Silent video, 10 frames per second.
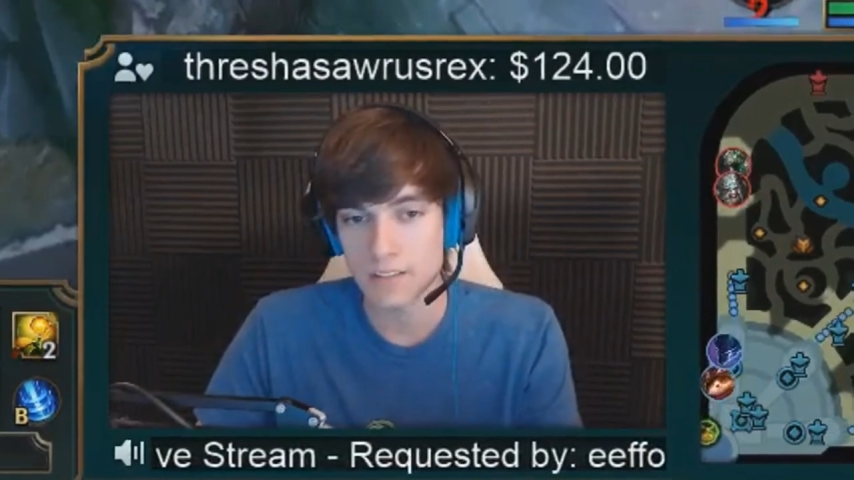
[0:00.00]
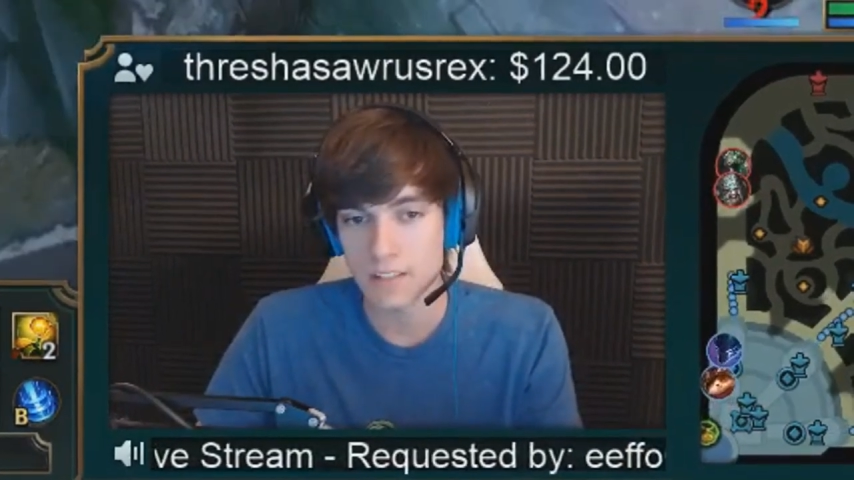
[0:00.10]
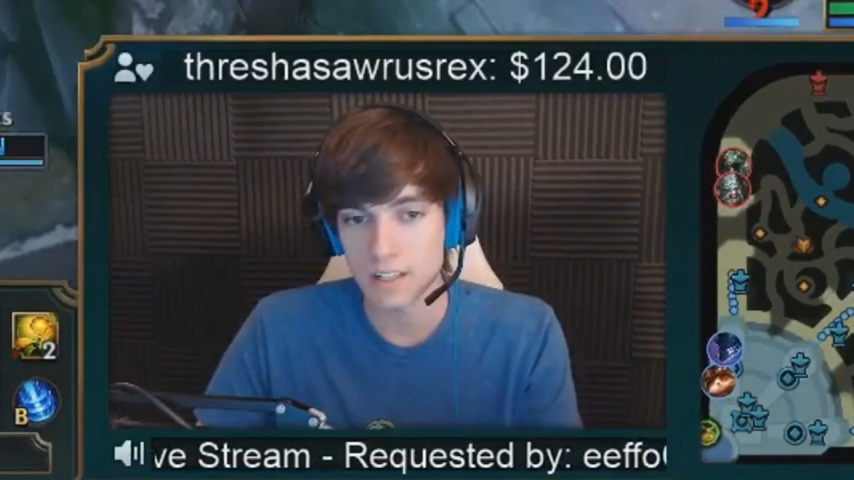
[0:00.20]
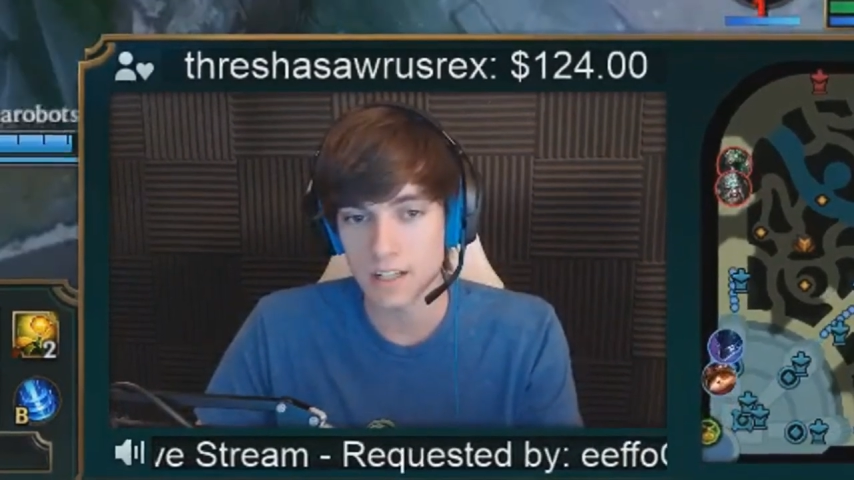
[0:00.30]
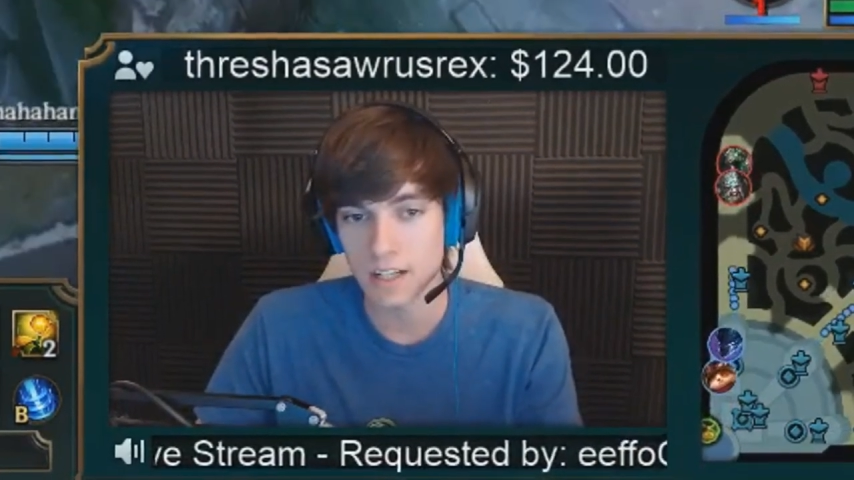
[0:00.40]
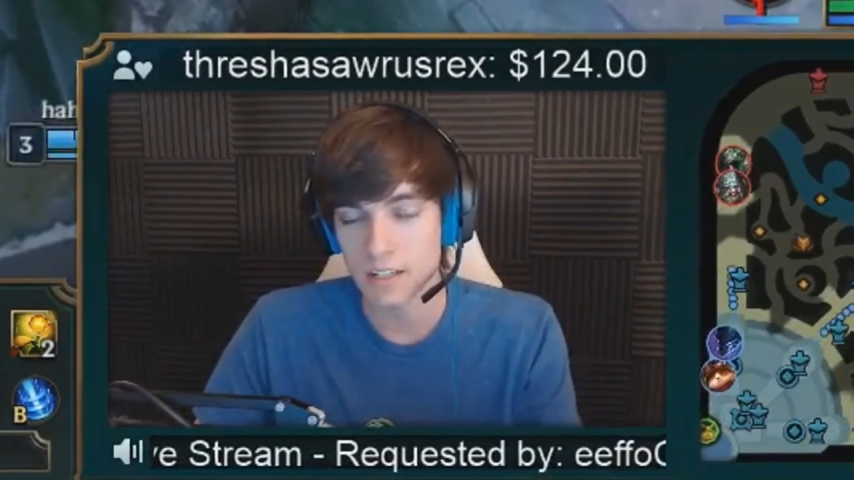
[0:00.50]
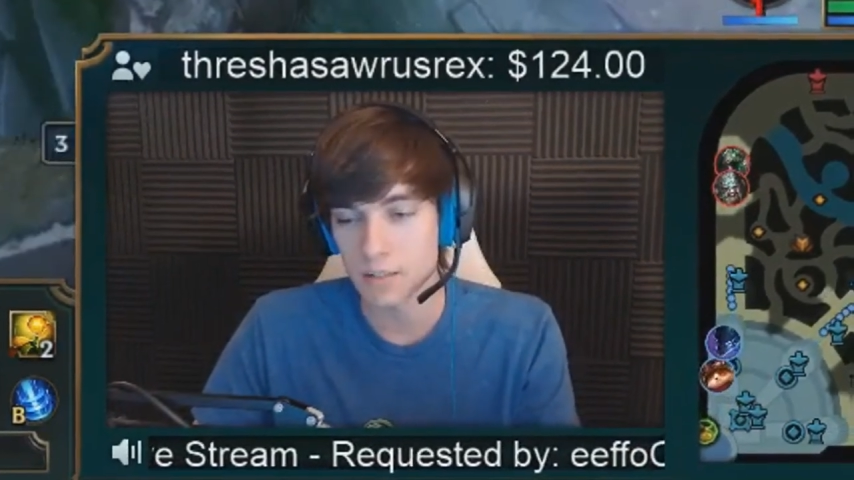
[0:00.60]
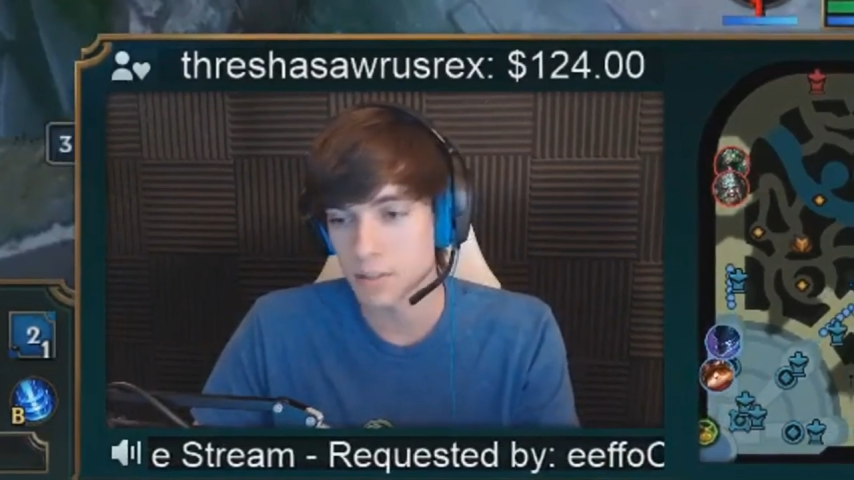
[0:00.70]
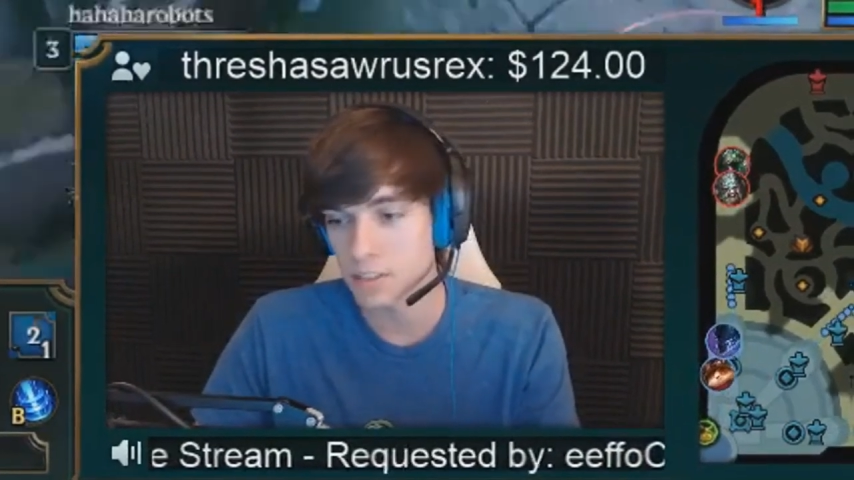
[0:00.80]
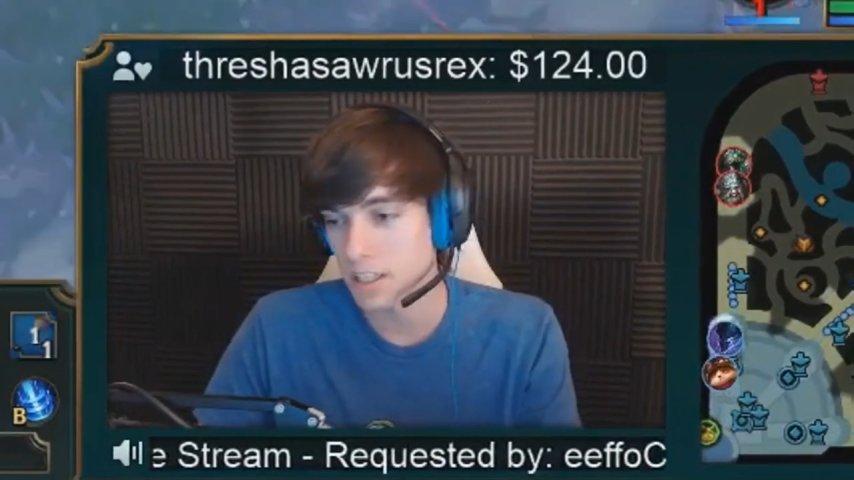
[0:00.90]
saying hi to a
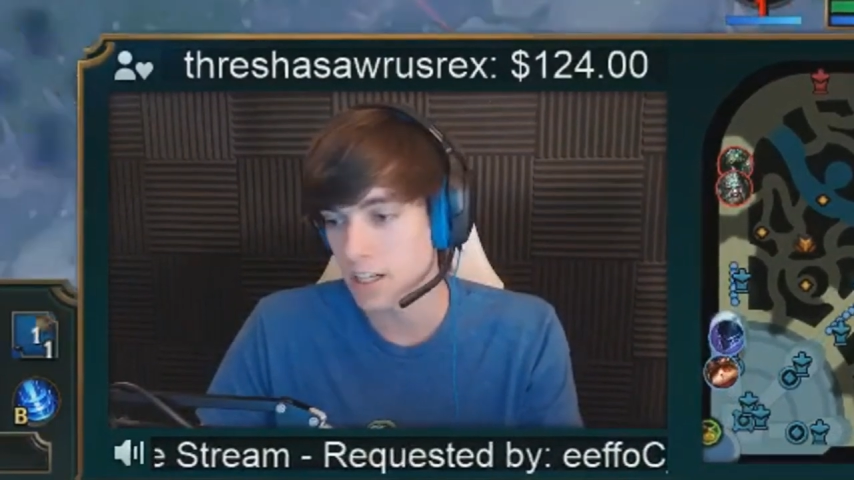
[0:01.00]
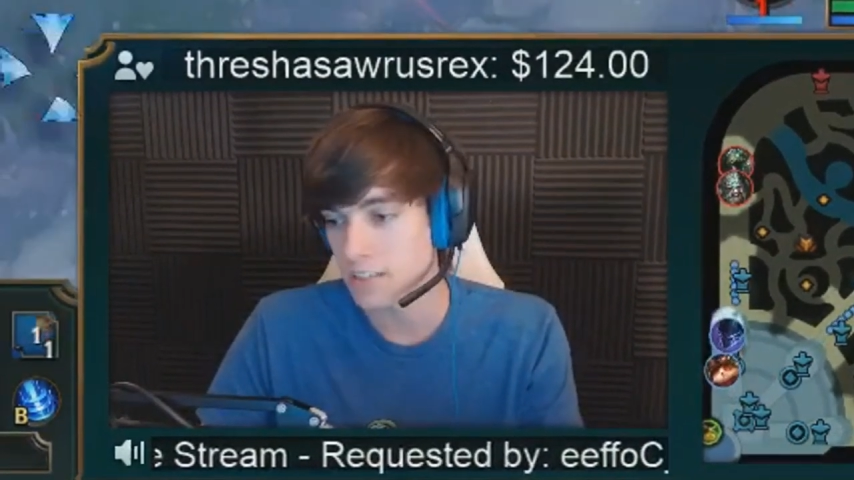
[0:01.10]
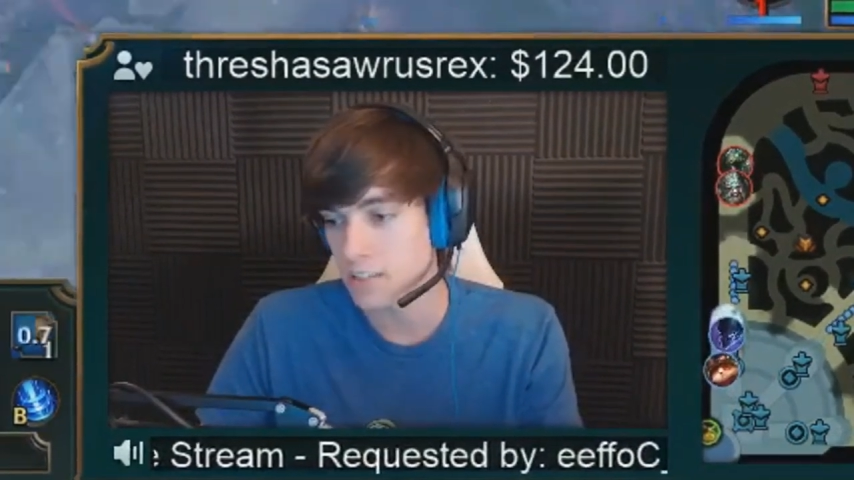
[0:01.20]
bunch of guys,